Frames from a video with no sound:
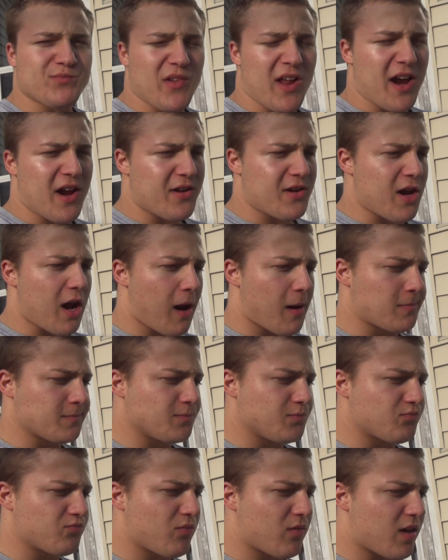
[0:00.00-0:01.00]
and
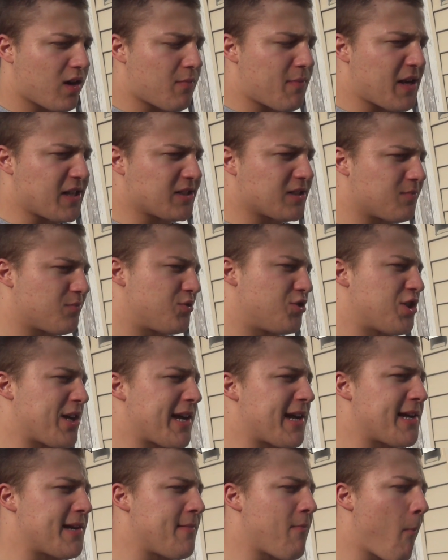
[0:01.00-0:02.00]
gonna make some
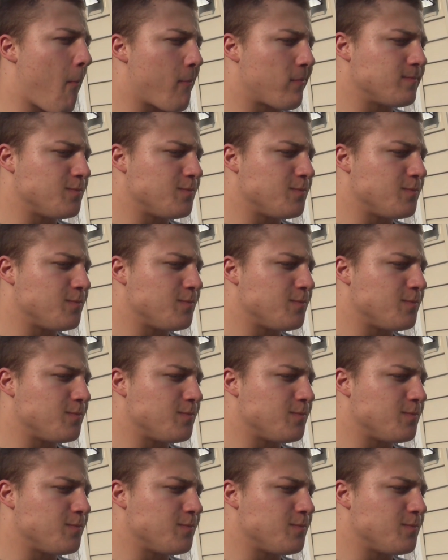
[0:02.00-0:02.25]
chicken,